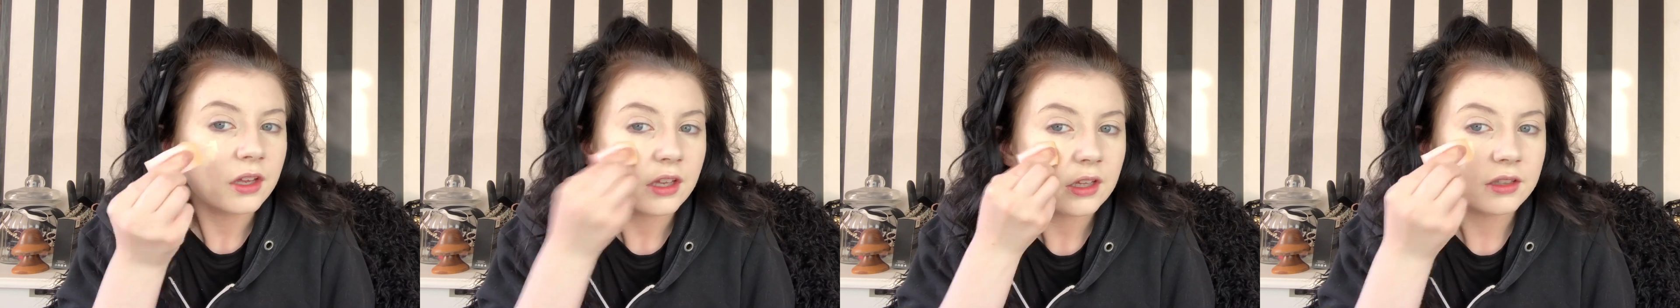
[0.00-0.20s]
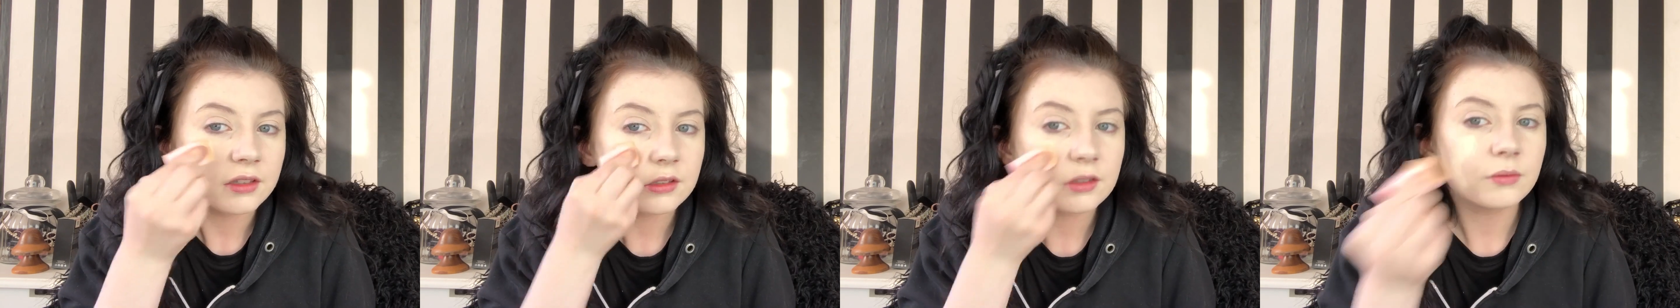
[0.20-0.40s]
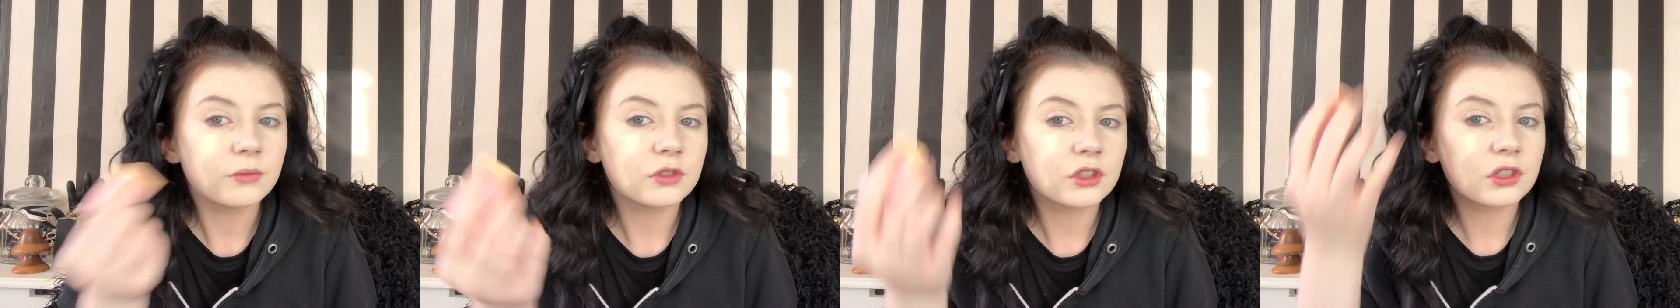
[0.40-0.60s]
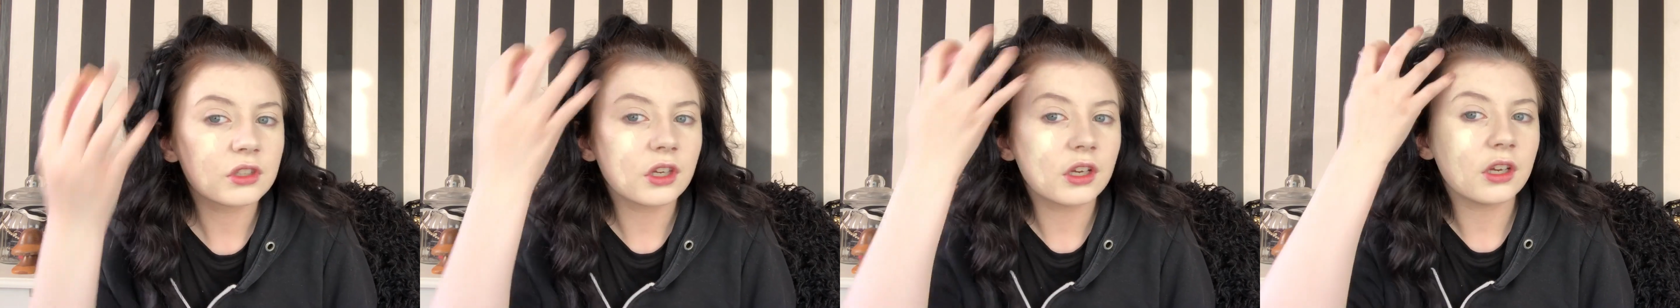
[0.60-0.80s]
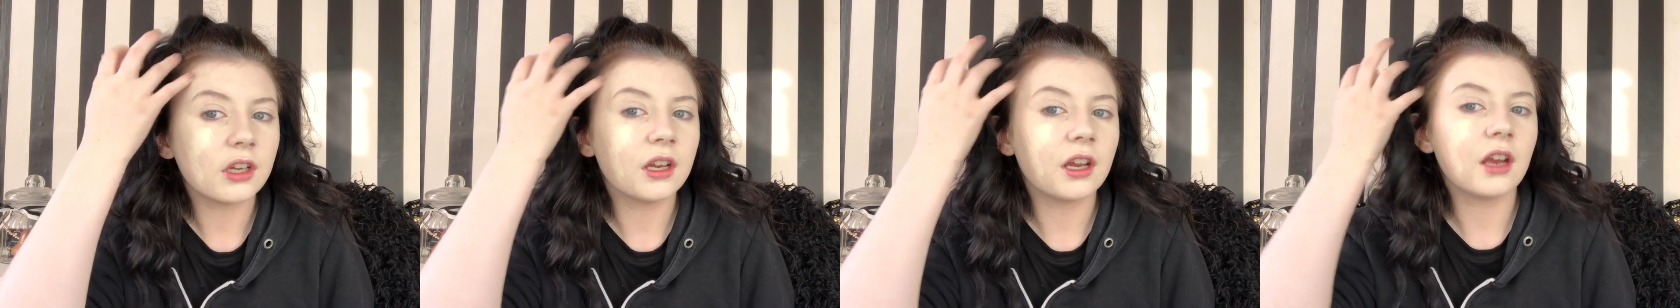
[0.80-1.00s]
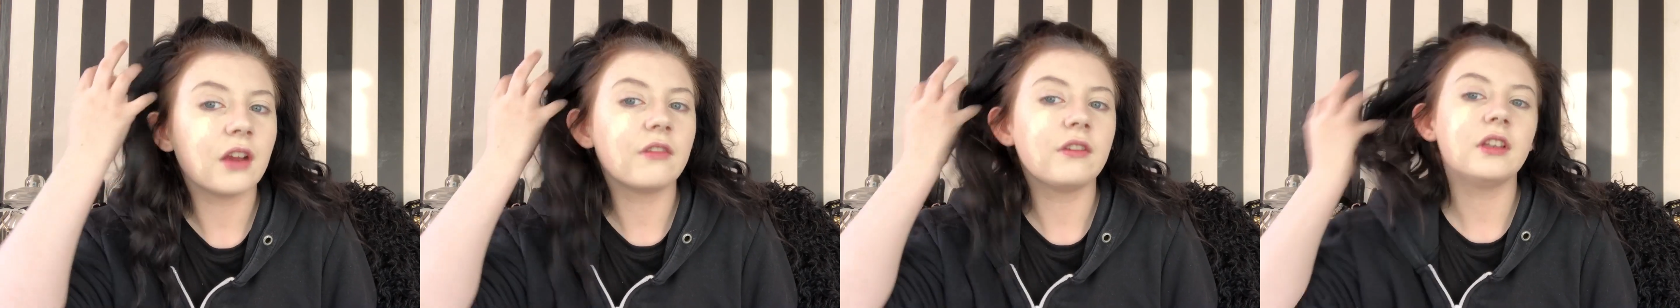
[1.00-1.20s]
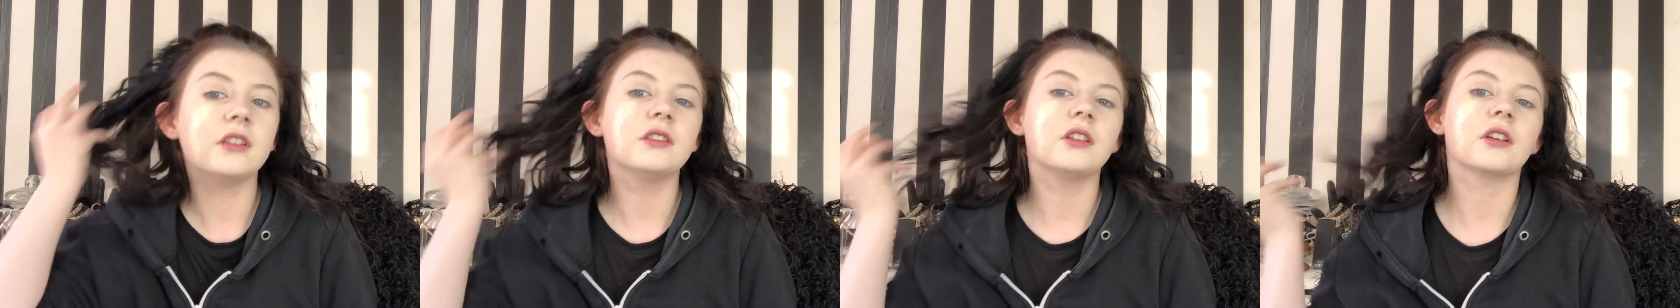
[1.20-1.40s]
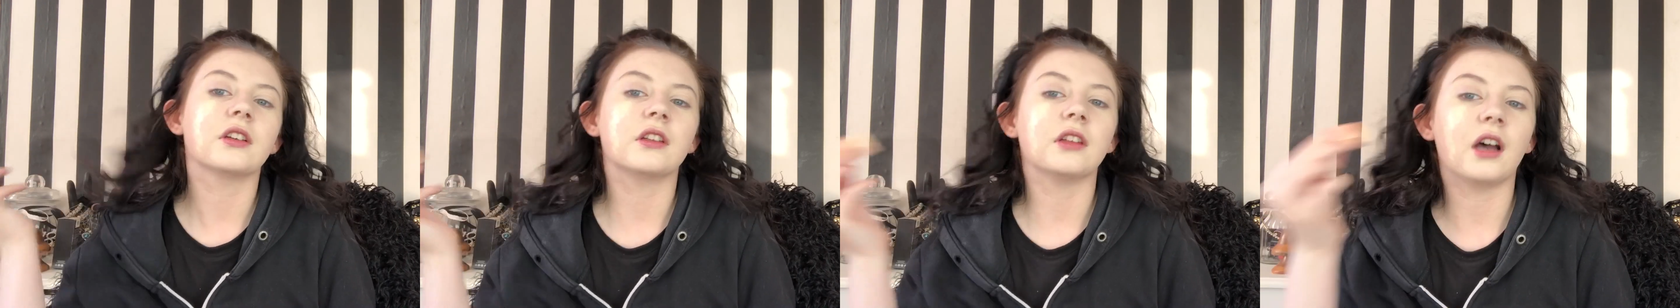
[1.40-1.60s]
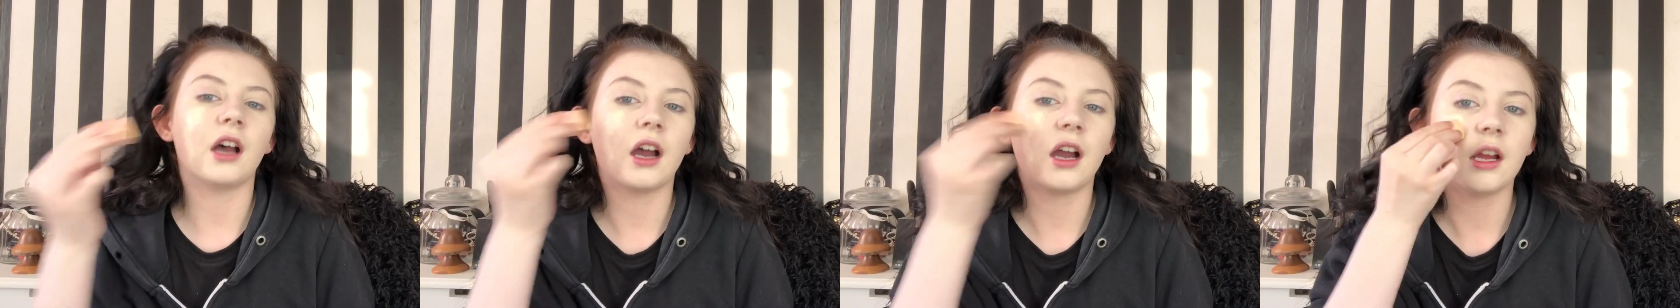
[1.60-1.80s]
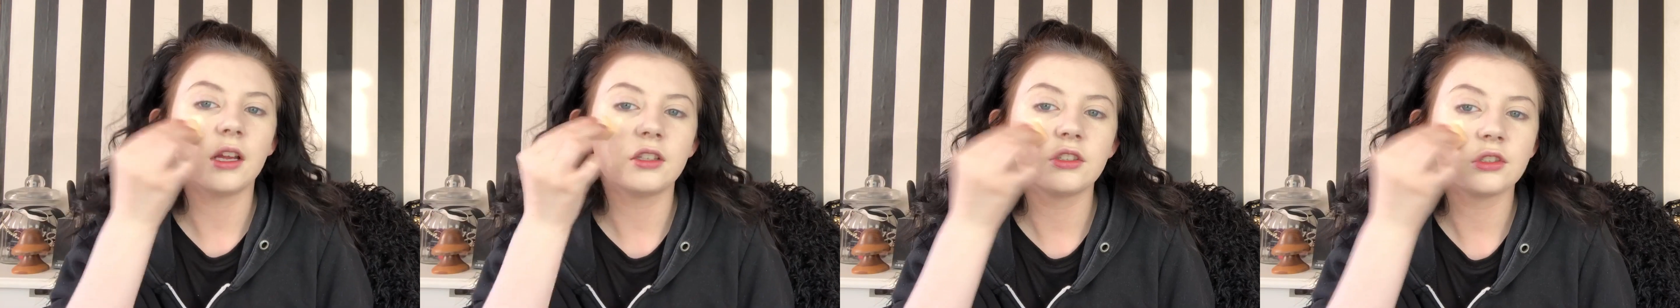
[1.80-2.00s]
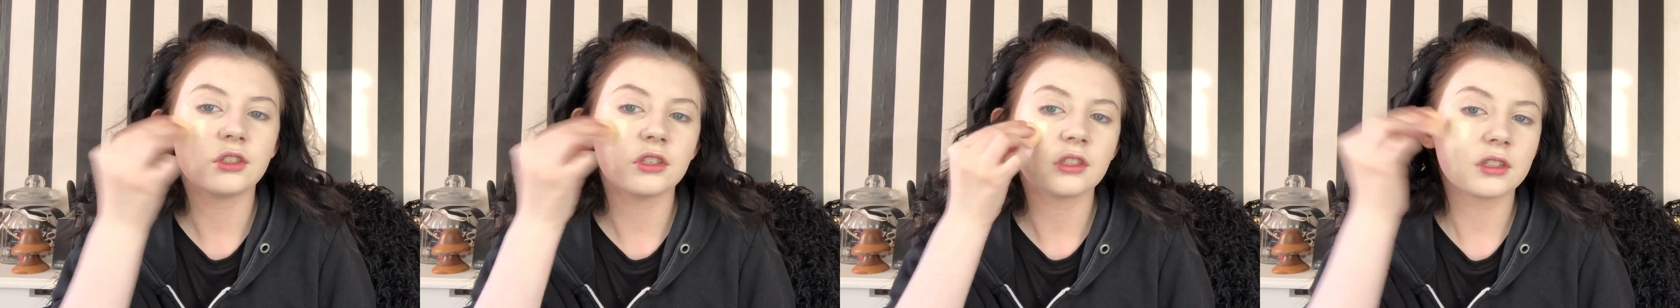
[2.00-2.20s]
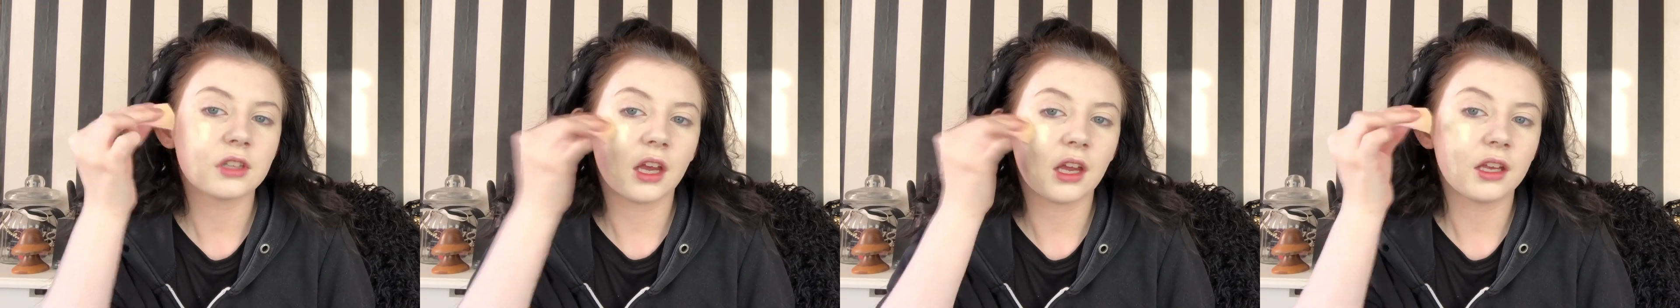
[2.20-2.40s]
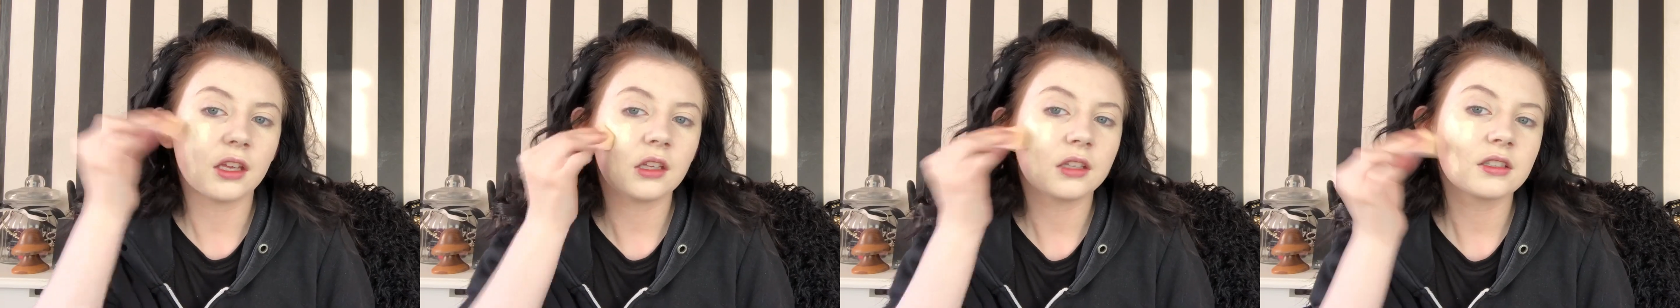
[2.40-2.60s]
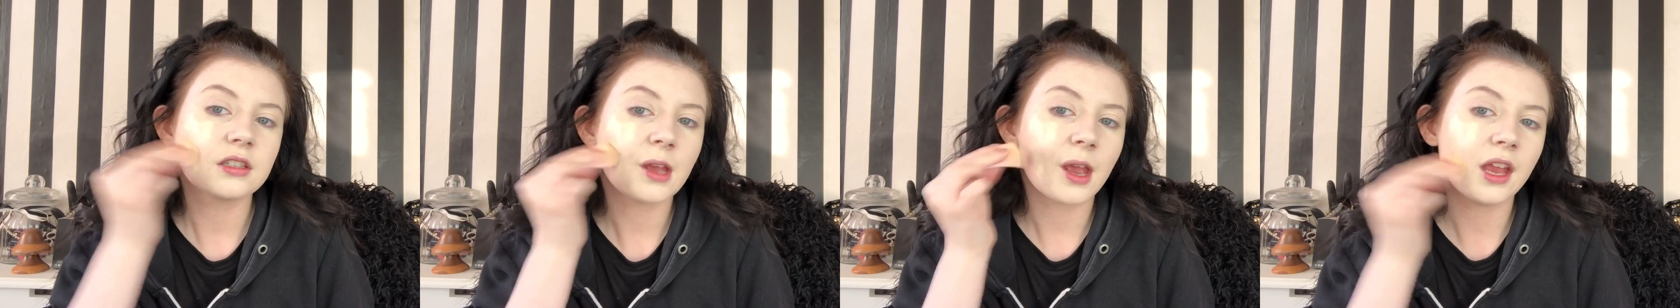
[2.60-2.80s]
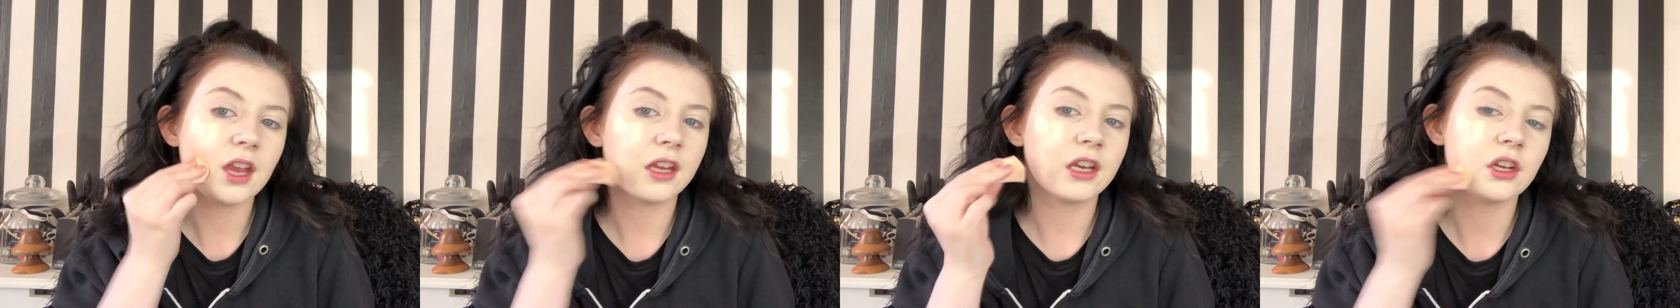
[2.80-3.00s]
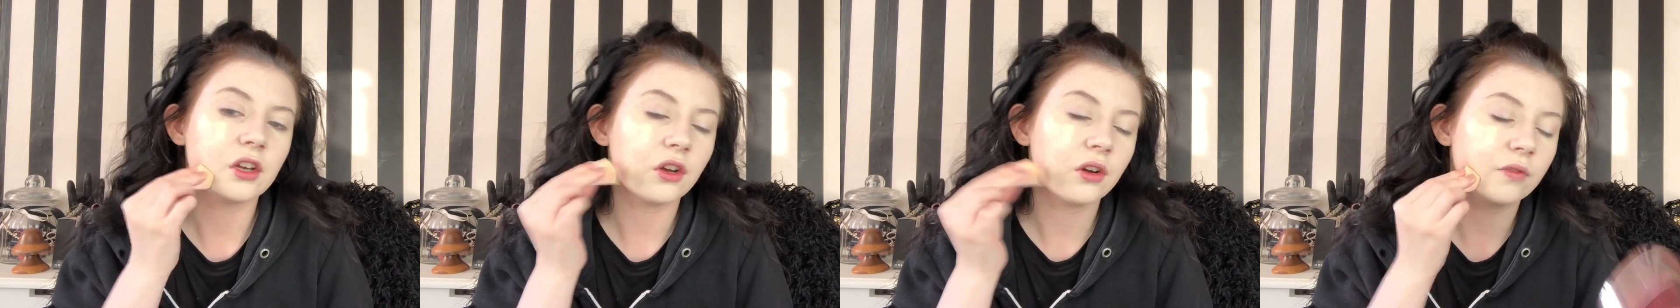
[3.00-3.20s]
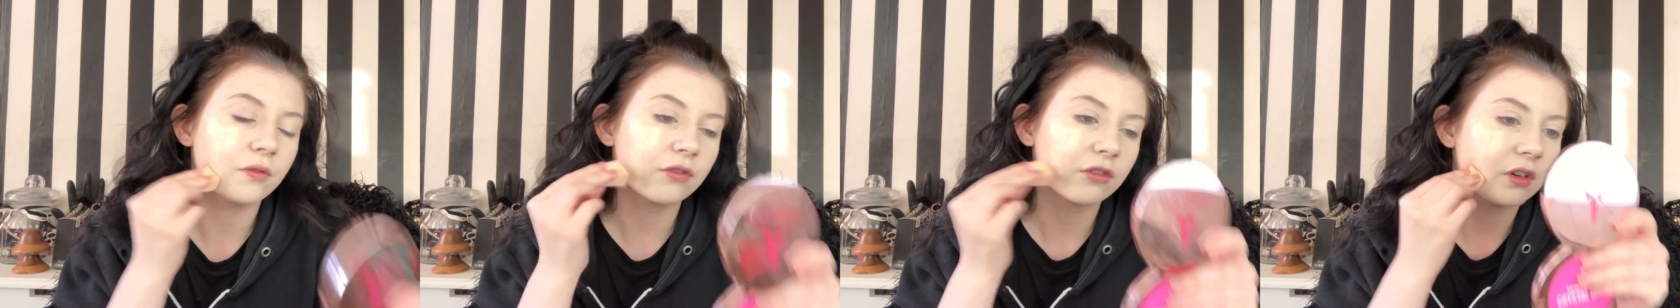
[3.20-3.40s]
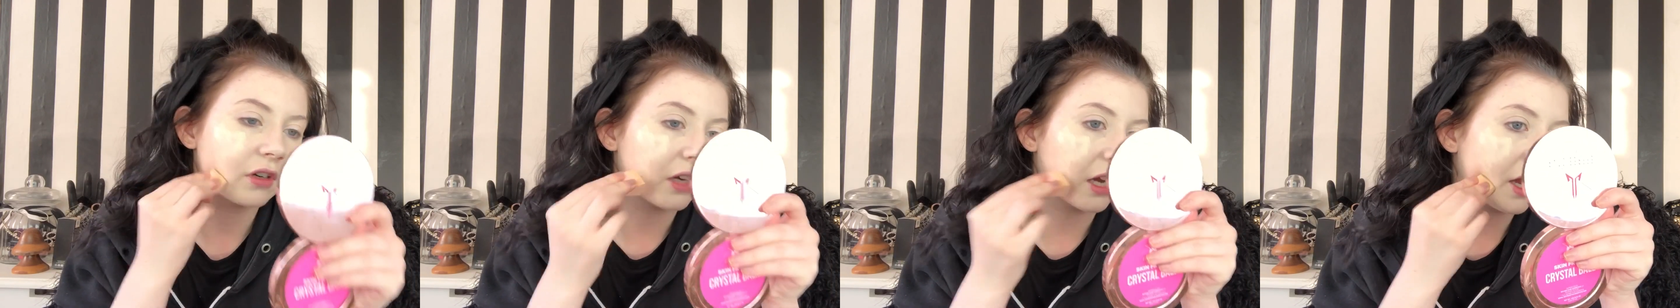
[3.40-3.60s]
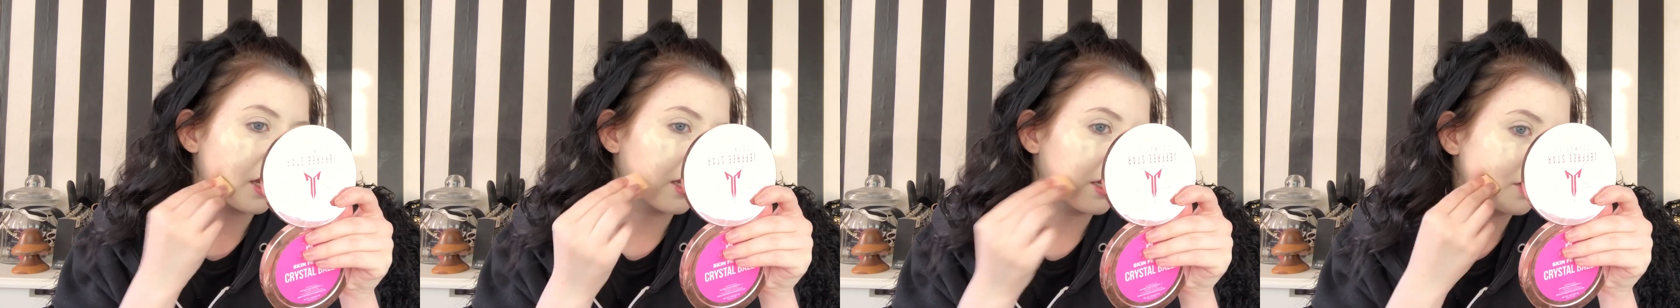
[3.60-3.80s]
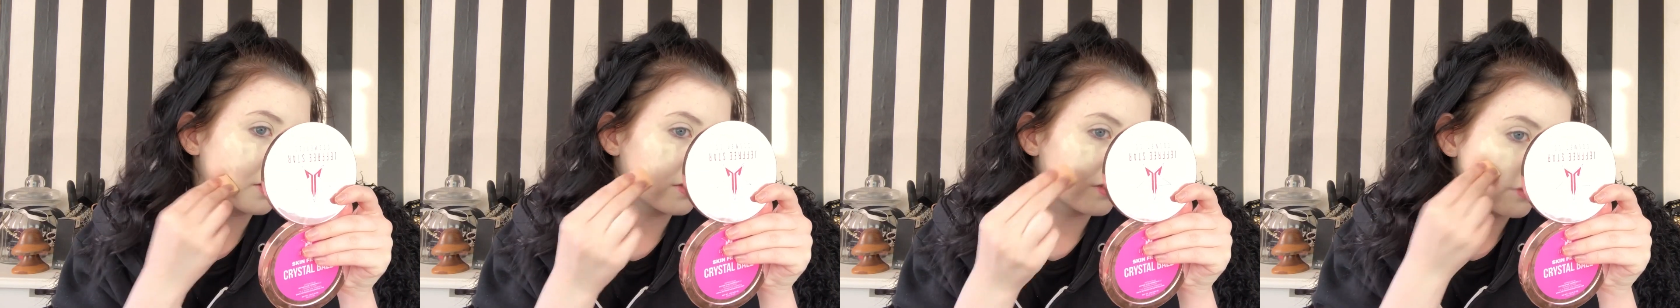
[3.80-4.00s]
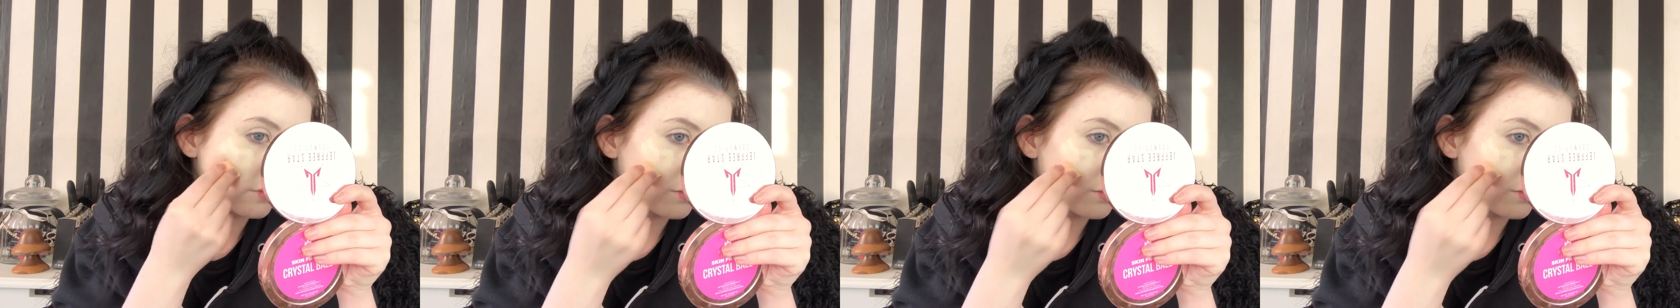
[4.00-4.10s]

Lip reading: in some certain areas. Look at that, it's just like taken over again.